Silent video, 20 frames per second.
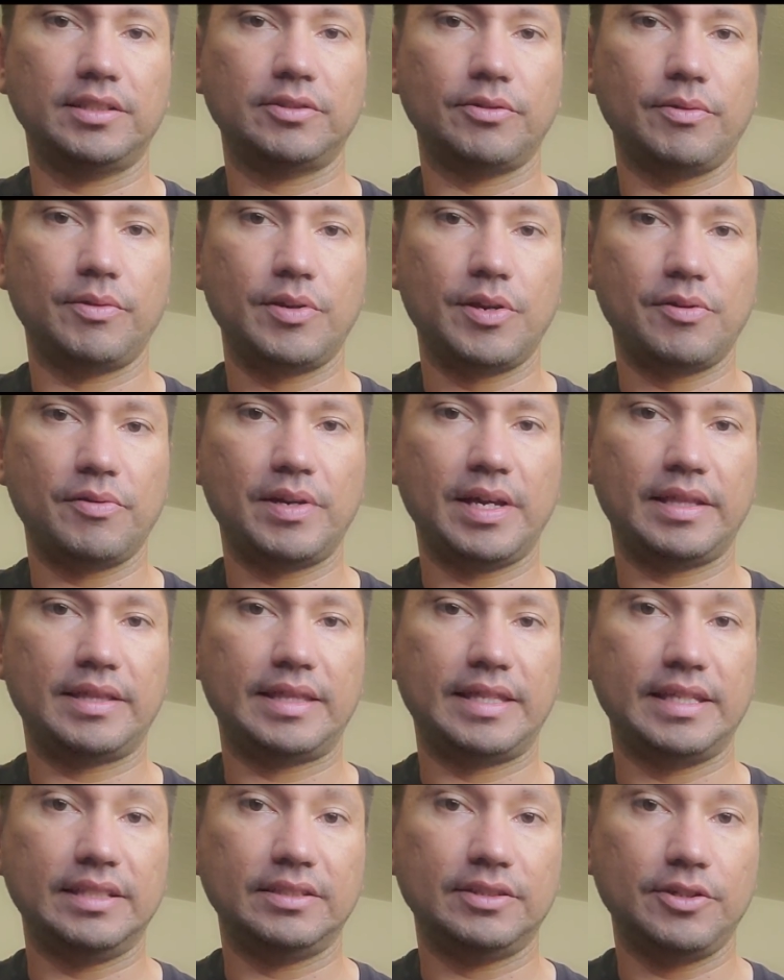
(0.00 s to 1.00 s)
So here you got
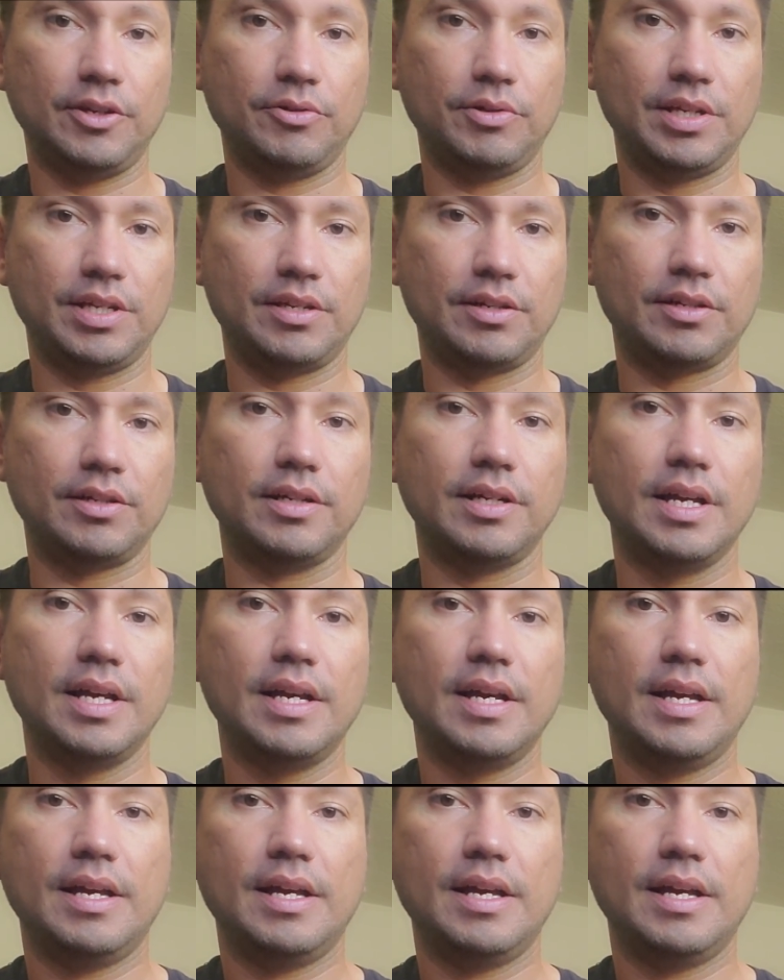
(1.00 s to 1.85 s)
this note here,